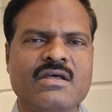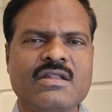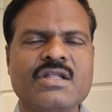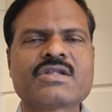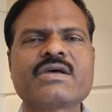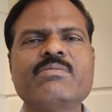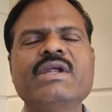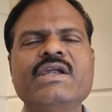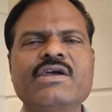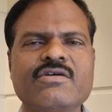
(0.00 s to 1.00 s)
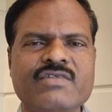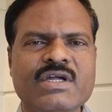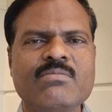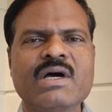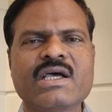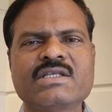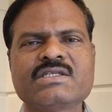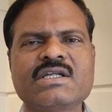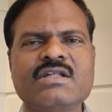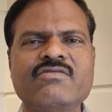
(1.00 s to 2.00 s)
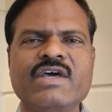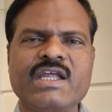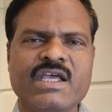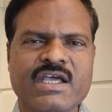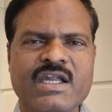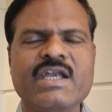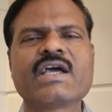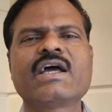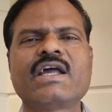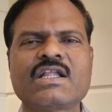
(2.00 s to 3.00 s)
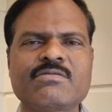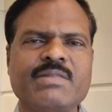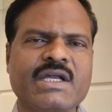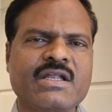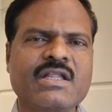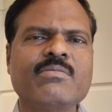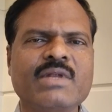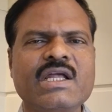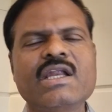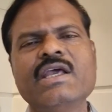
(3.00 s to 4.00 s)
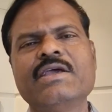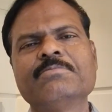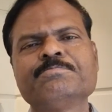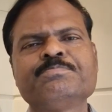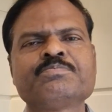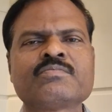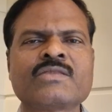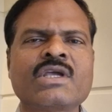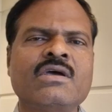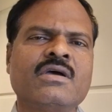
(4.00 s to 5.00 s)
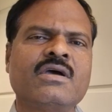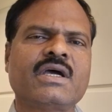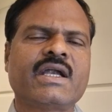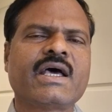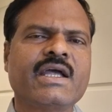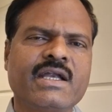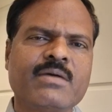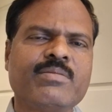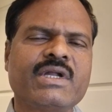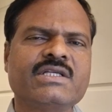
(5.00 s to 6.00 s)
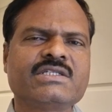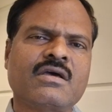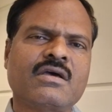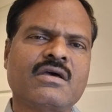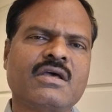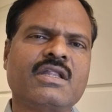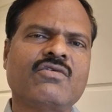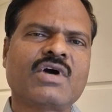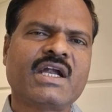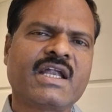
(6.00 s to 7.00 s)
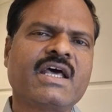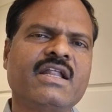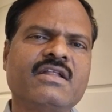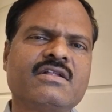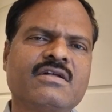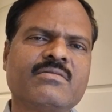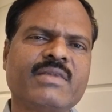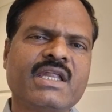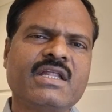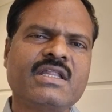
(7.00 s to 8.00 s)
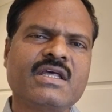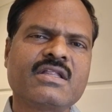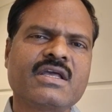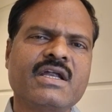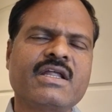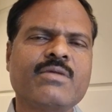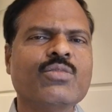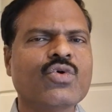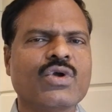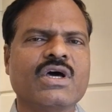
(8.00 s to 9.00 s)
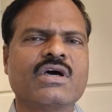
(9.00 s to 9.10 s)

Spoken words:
the stability of that biochar is very critical aspect. Similarly, at higher temperatures, in the volatiles, many things get removed.